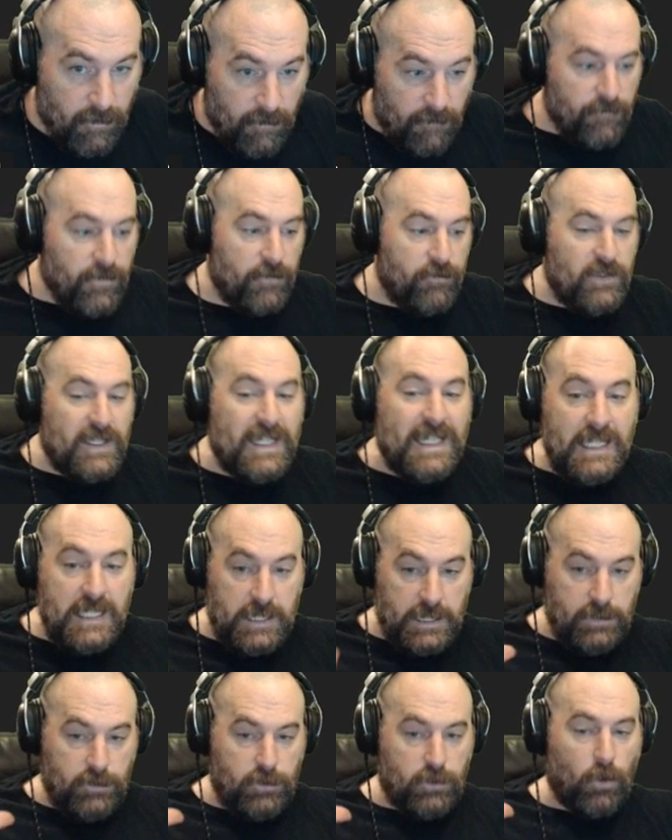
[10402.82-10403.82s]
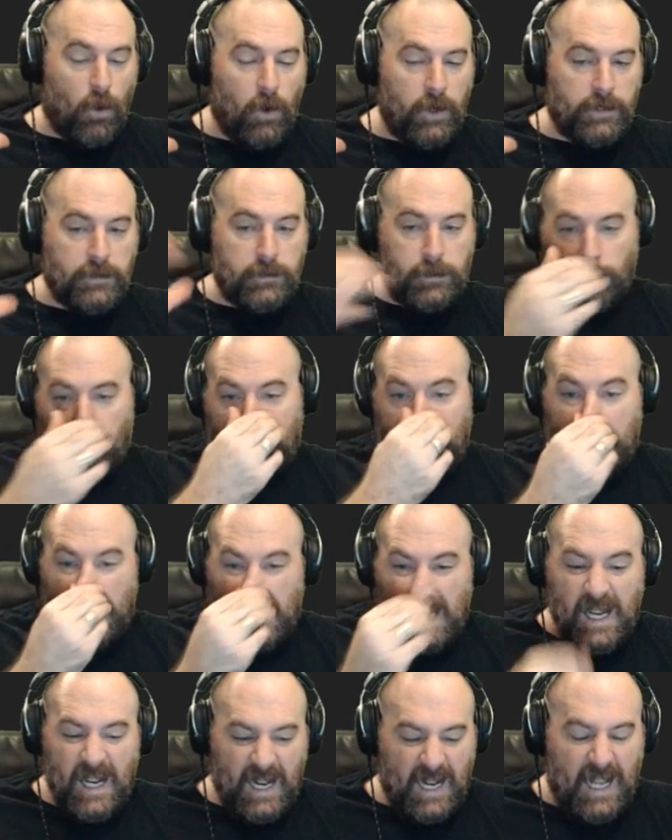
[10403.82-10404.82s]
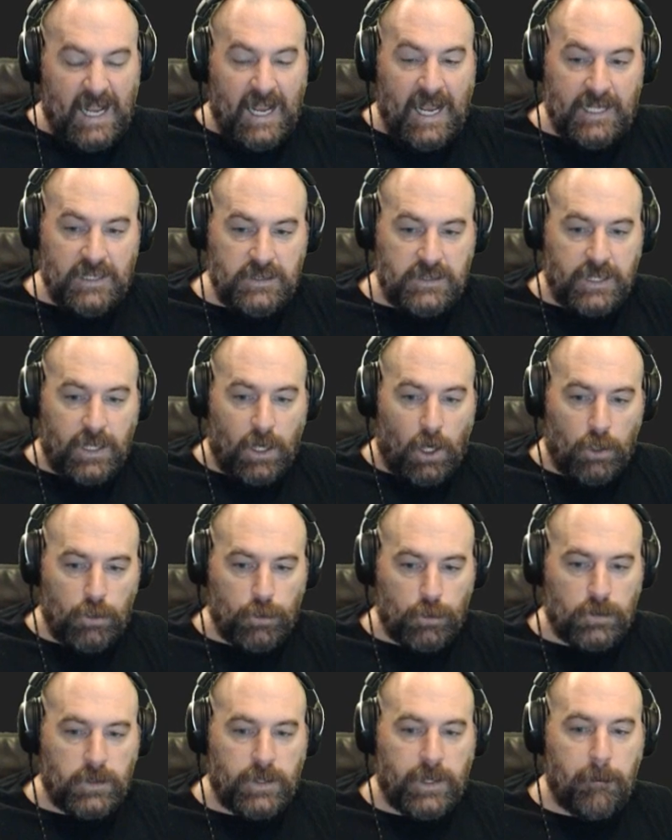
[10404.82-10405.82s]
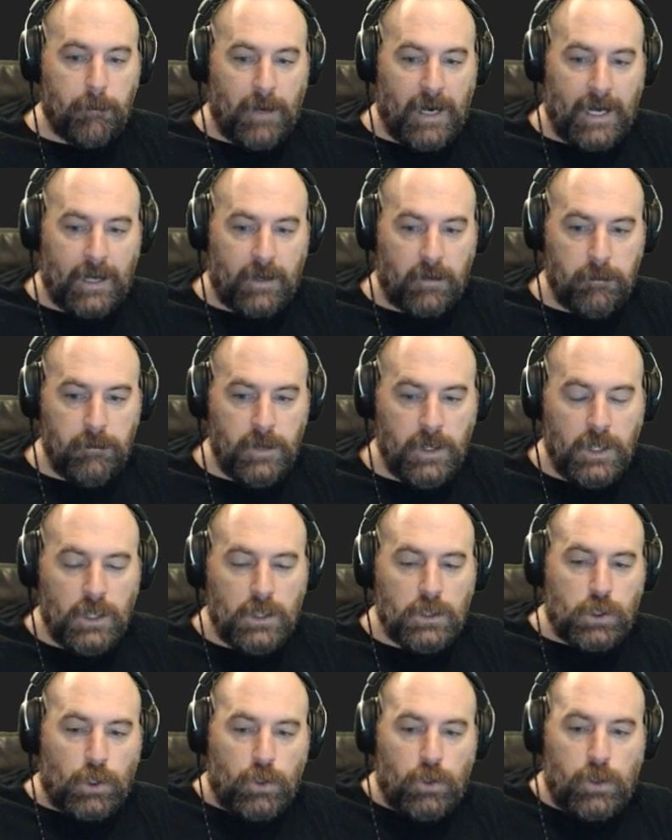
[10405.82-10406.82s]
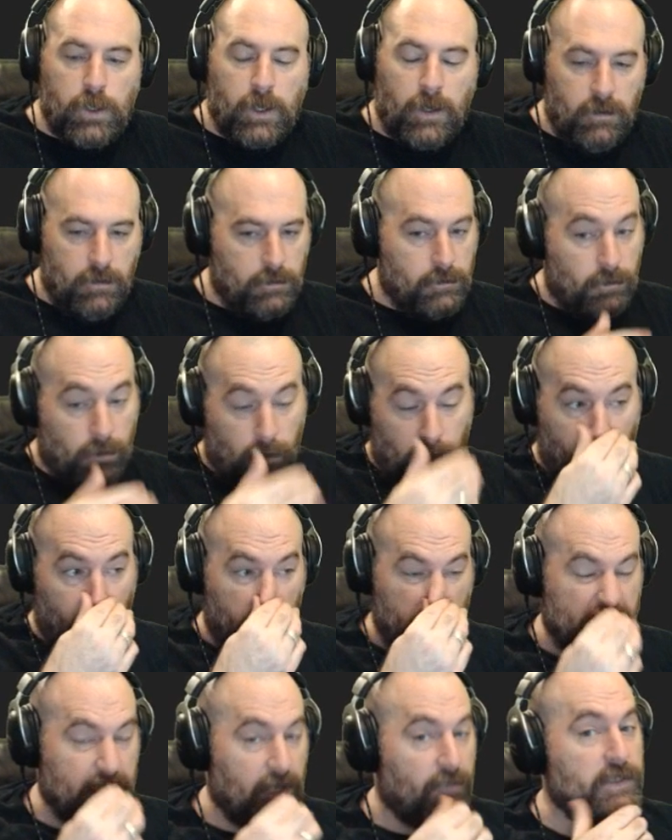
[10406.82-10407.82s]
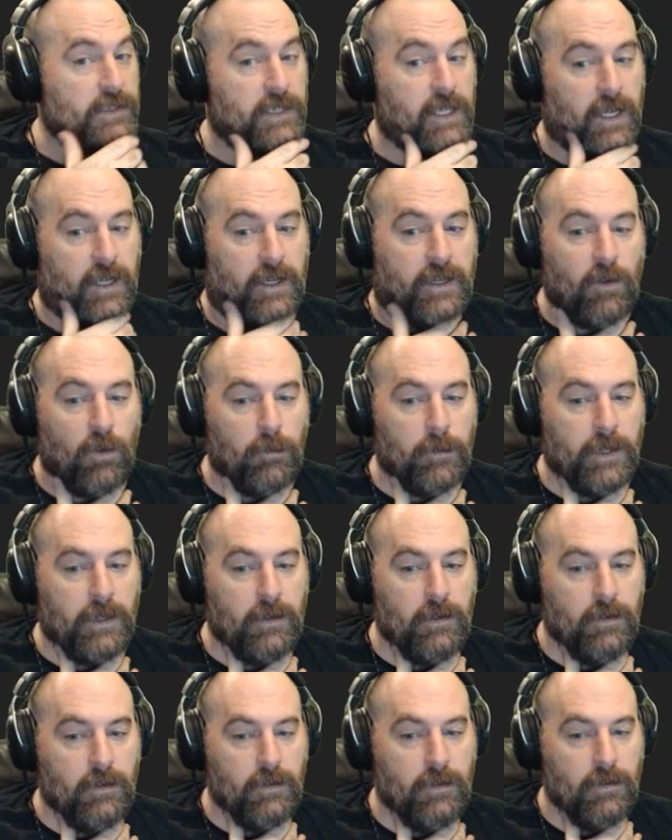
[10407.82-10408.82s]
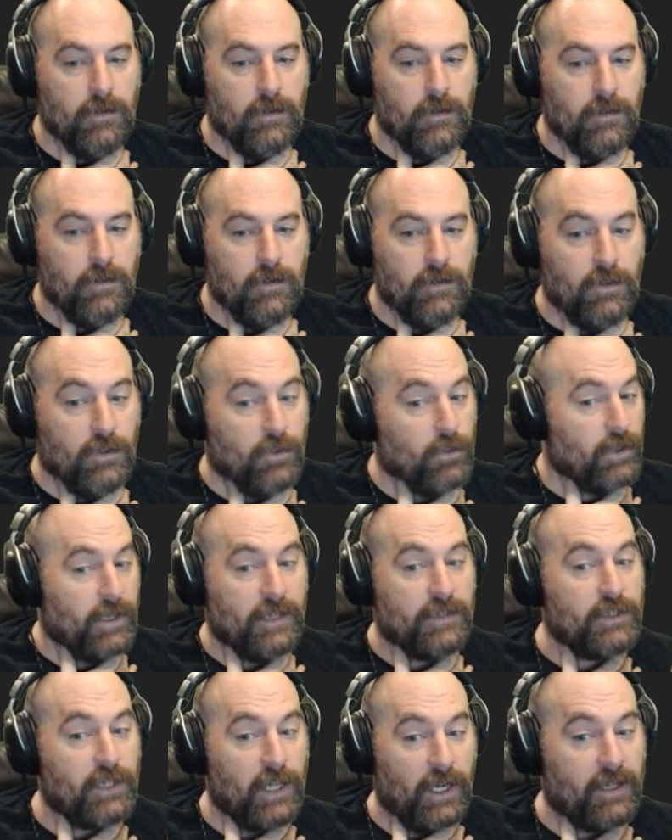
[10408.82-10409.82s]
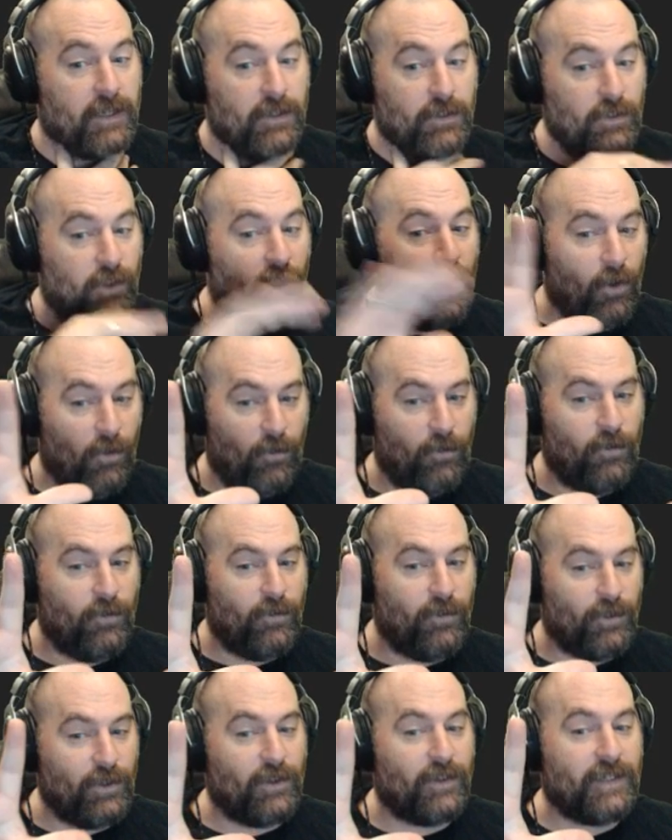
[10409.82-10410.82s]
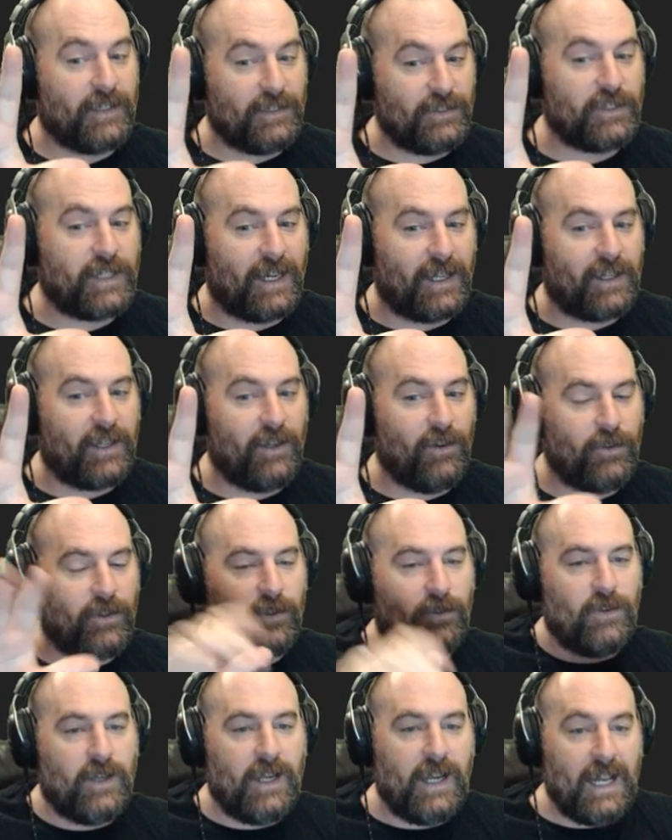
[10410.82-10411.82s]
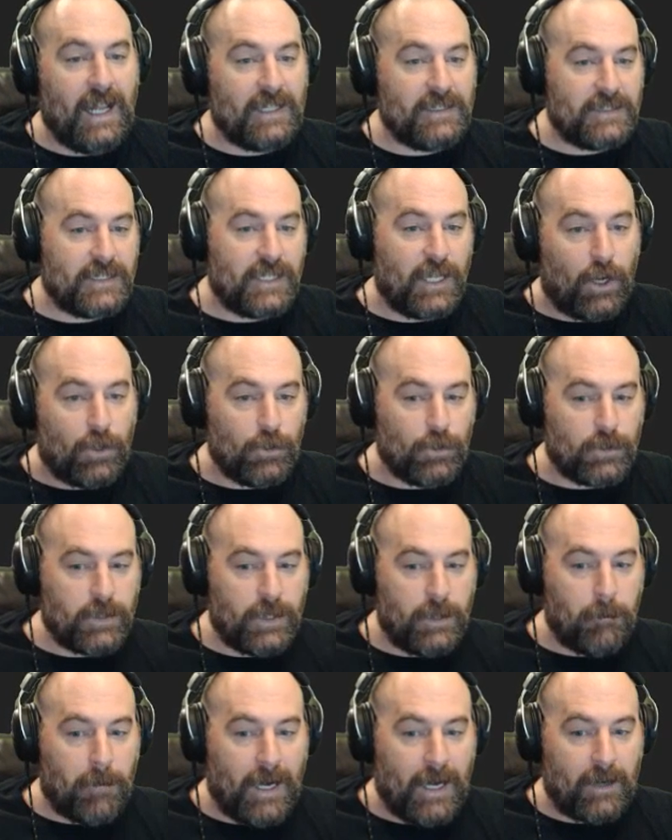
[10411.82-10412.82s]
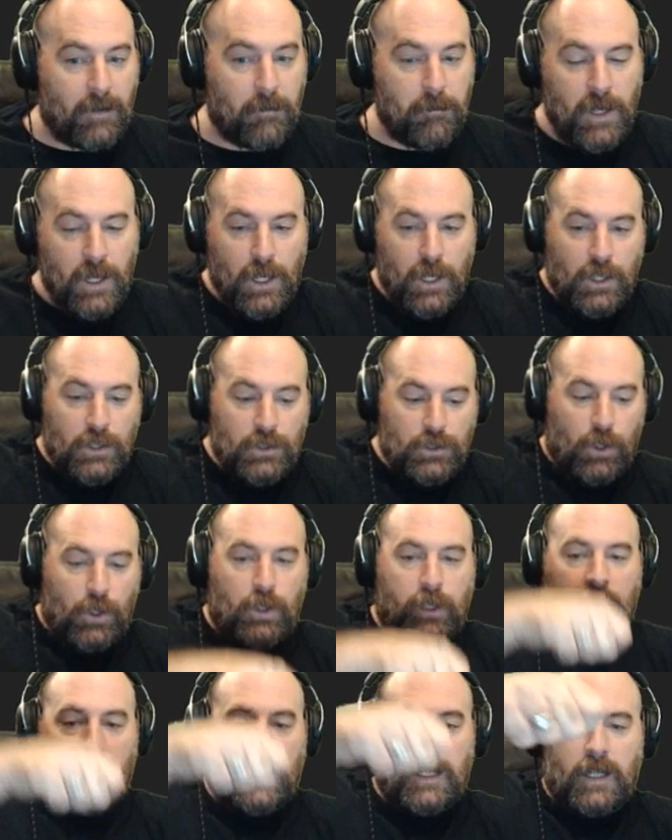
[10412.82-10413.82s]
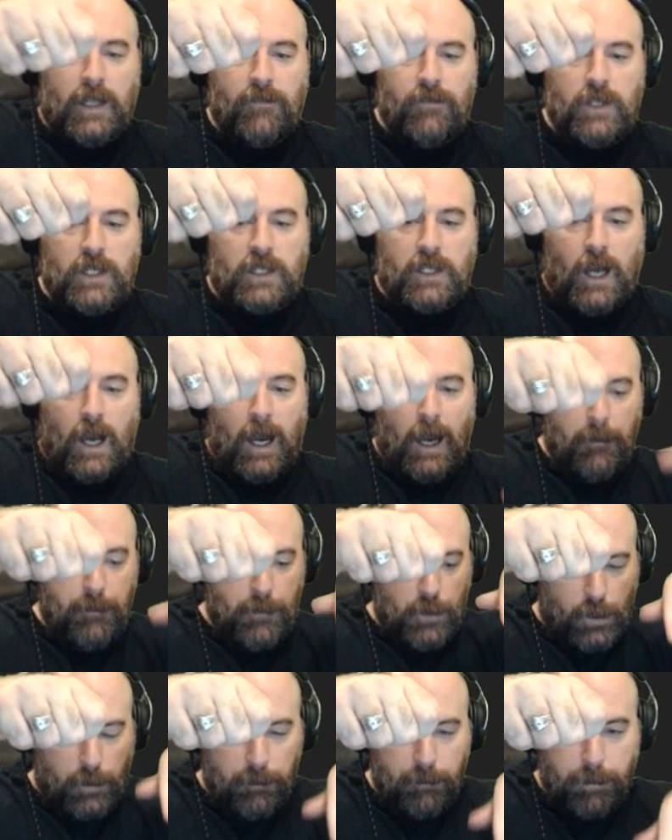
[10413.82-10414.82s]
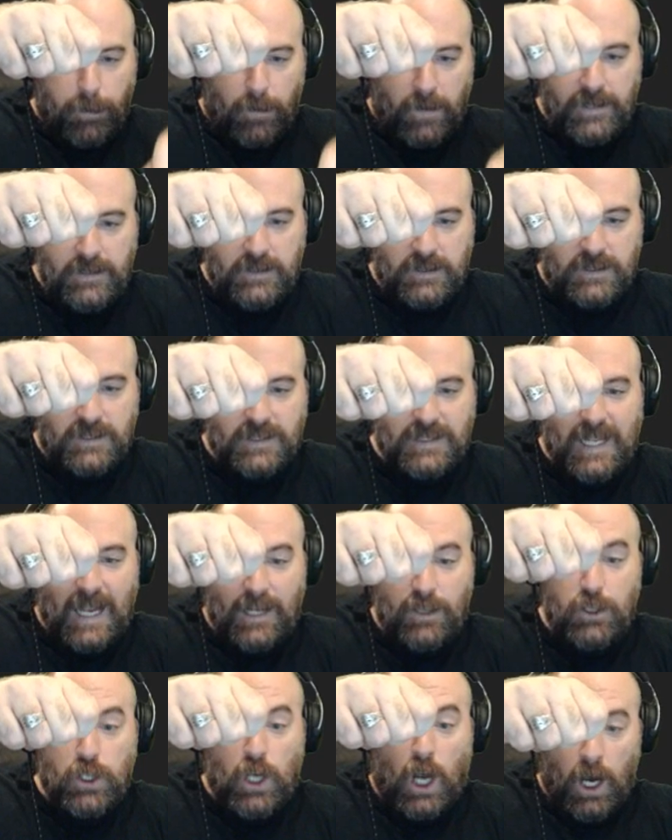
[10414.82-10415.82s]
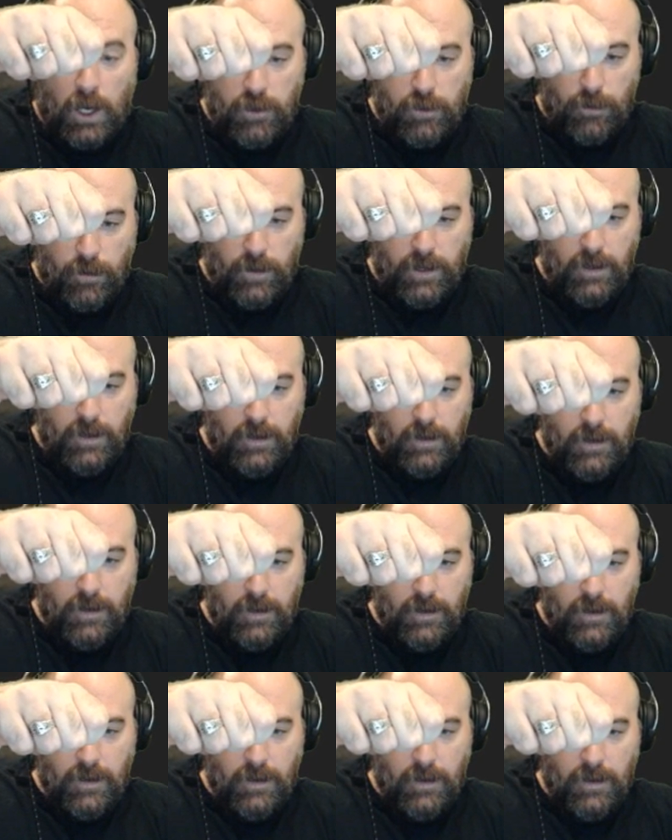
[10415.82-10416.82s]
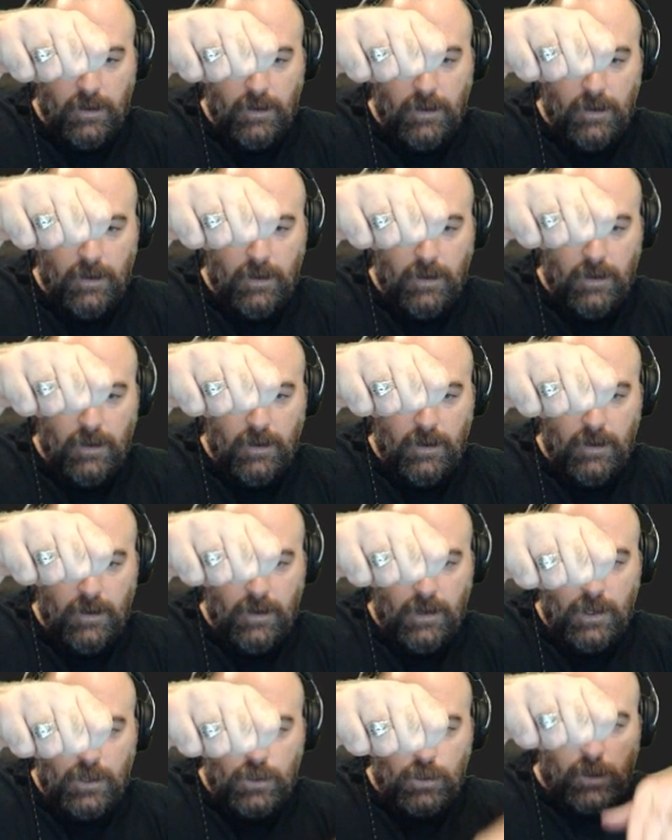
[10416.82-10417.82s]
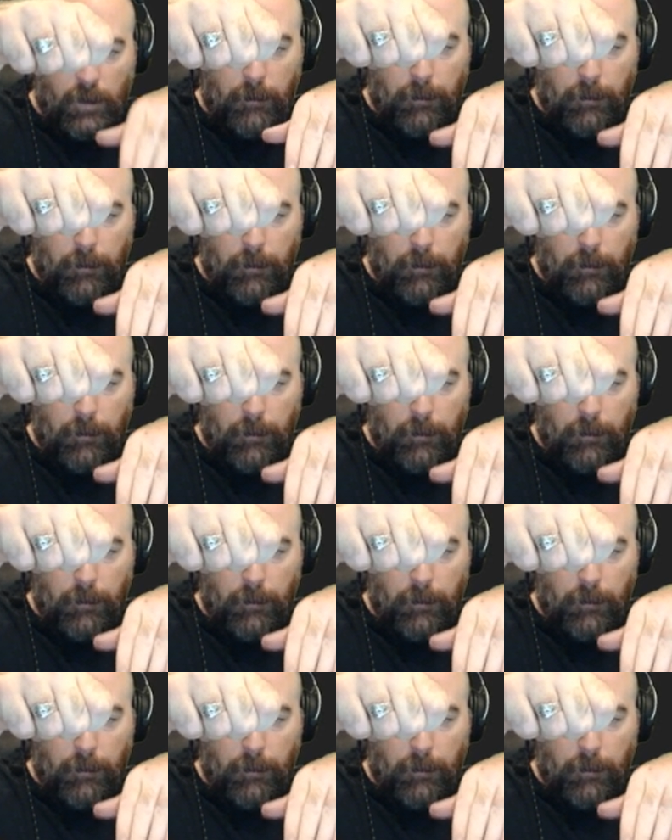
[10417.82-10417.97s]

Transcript: 15-inch drawing screen. And it has the underlit bottom. So you can... Oh, 7's going to kill me. This is going to kill you. It has the underlit bottom. So you can lift the top. You can place a sketch under it. You